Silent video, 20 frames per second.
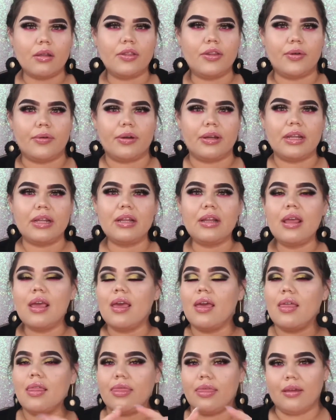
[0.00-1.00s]
during
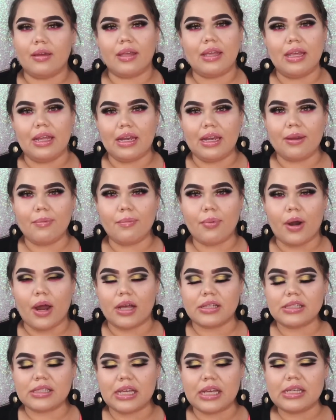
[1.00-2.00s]
the healing
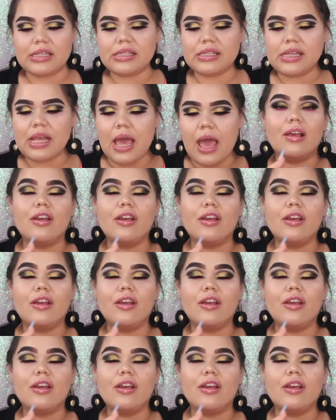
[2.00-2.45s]
process.